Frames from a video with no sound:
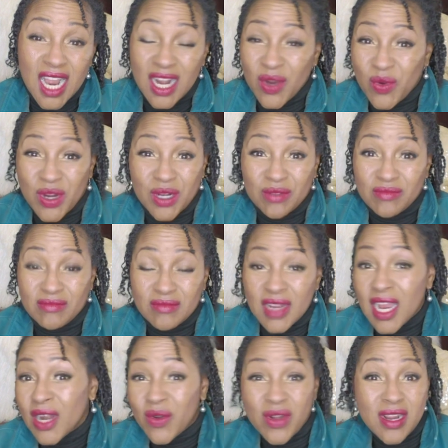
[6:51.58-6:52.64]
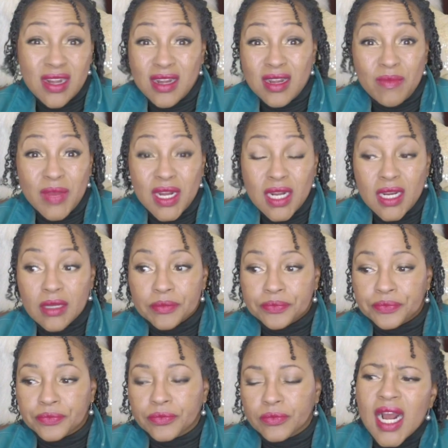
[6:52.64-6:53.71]
I don't know. I don't need any money.
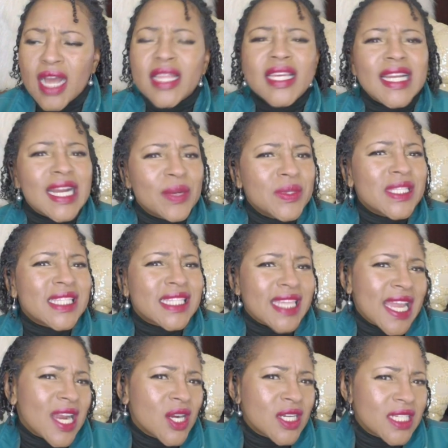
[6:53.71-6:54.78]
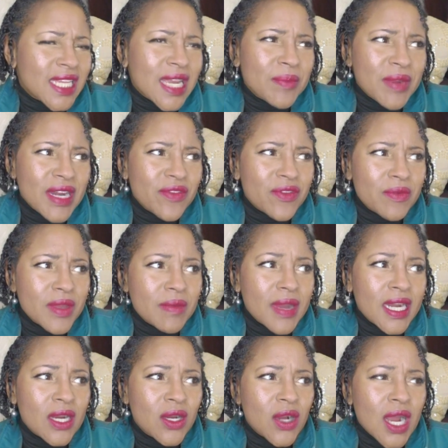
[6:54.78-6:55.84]
I think I was scared to take money from him.
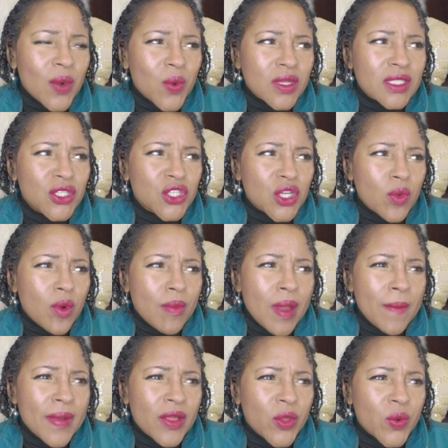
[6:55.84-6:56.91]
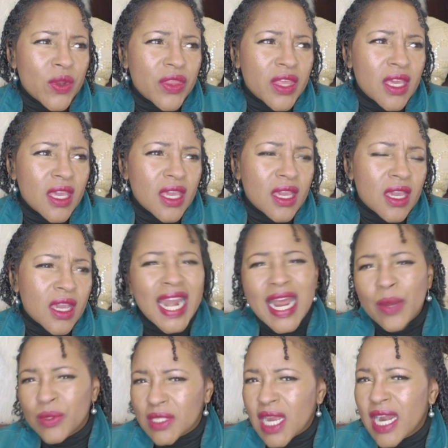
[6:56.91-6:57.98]
I wasn't sure what my mother would think. And
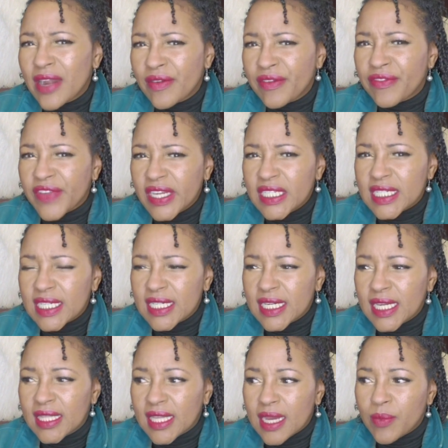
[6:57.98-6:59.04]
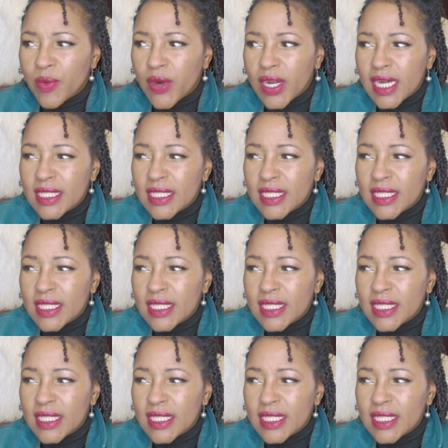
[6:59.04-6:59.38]
I was kind of offended at that point.